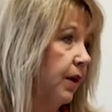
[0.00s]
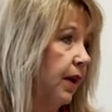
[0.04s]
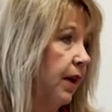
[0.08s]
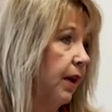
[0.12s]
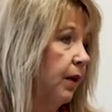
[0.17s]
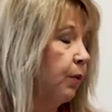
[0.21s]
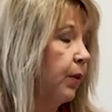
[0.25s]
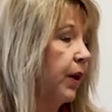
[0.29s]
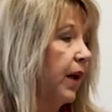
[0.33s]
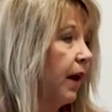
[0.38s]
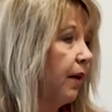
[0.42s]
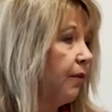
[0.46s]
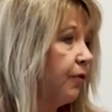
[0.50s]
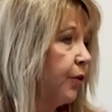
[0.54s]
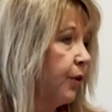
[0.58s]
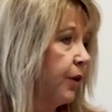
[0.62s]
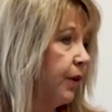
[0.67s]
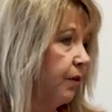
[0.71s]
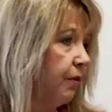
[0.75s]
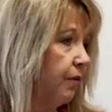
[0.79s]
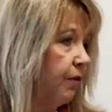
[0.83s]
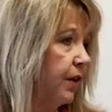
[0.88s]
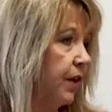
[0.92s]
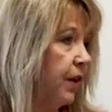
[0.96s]
And we have her in
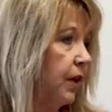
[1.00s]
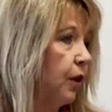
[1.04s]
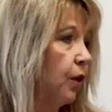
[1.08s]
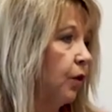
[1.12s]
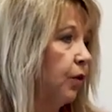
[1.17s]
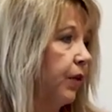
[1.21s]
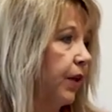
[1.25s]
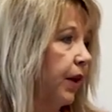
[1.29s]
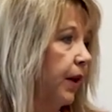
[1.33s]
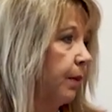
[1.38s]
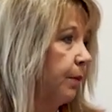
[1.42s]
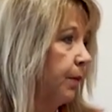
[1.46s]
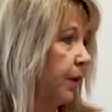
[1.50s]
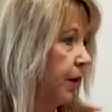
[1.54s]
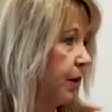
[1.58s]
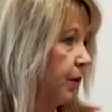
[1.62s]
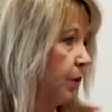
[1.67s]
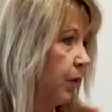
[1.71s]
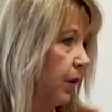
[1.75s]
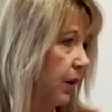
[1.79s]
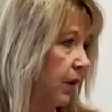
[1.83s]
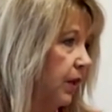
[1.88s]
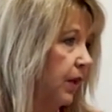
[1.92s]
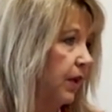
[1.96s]
a video that I'm going to
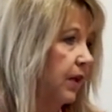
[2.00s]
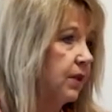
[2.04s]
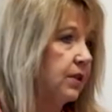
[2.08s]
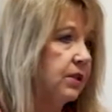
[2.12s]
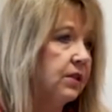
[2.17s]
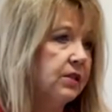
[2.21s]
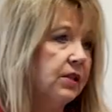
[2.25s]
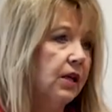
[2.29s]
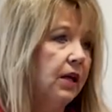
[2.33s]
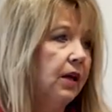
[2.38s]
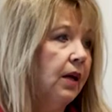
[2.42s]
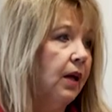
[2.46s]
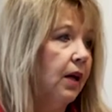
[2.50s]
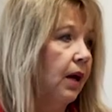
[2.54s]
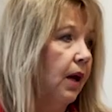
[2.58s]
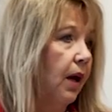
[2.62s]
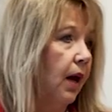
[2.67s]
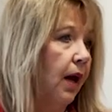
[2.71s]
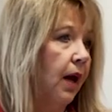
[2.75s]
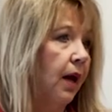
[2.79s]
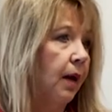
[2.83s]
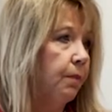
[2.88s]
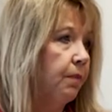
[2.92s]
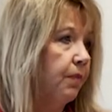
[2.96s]
release.
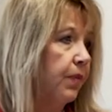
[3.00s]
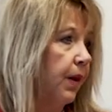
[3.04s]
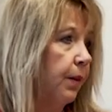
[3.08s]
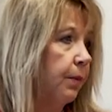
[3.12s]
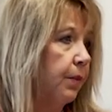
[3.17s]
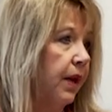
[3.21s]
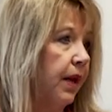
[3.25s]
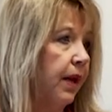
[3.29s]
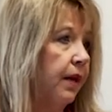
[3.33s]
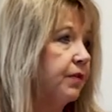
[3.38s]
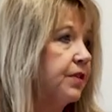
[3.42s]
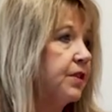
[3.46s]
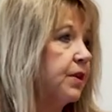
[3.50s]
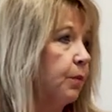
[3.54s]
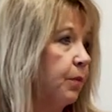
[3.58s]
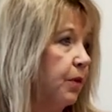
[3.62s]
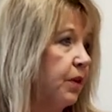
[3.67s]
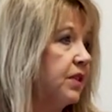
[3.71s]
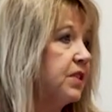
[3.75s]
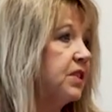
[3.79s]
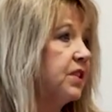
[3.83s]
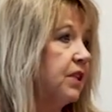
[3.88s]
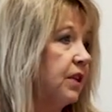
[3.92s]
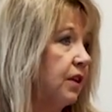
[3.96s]
I'm going to have someone
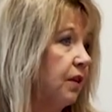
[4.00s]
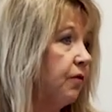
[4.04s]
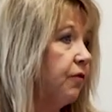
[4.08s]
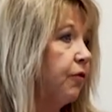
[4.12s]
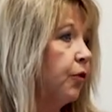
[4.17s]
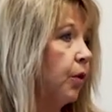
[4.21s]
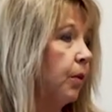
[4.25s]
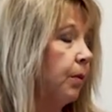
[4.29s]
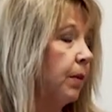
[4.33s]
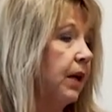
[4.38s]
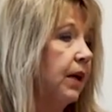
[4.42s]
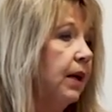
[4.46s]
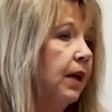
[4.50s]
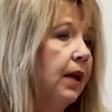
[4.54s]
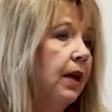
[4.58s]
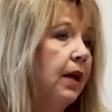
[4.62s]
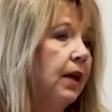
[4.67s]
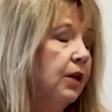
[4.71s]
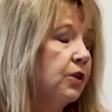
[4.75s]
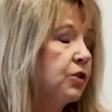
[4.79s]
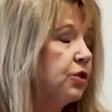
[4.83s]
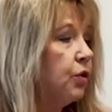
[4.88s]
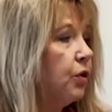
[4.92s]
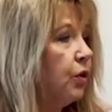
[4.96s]
send it for me
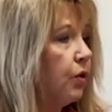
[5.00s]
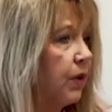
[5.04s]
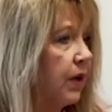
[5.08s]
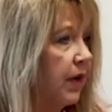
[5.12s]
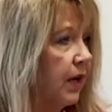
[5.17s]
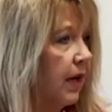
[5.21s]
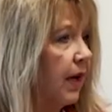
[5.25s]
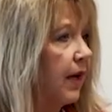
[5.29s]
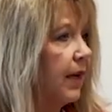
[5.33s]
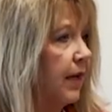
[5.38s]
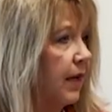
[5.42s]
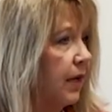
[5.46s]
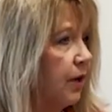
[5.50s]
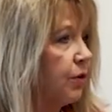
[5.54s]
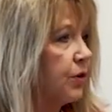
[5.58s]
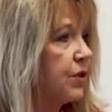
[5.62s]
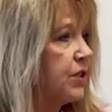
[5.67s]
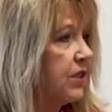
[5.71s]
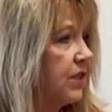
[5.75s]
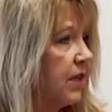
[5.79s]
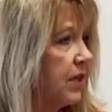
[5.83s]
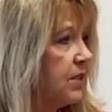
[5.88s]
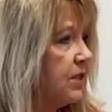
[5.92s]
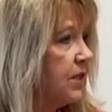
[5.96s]
so you can kind of hear
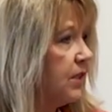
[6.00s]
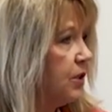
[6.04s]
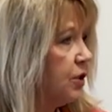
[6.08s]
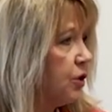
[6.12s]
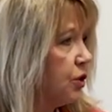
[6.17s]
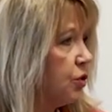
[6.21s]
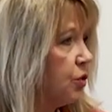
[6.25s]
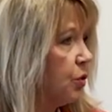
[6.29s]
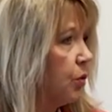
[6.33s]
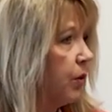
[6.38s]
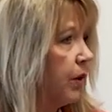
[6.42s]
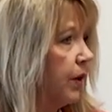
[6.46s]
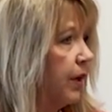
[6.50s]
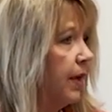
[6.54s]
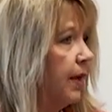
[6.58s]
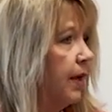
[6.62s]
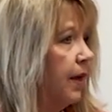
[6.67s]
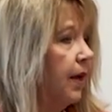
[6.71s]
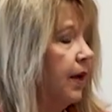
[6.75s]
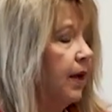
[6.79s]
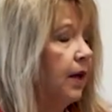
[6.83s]
Stacy's story.